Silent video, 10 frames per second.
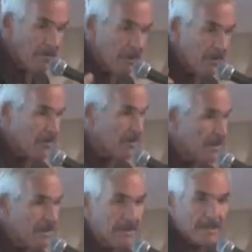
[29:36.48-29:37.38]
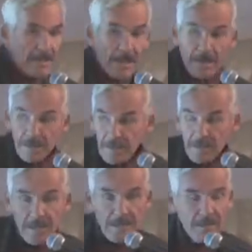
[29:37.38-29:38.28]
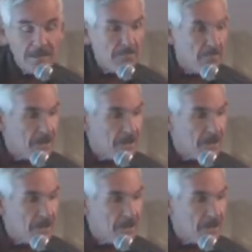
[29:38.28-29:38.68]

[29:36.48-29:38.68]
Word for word: because it is not in the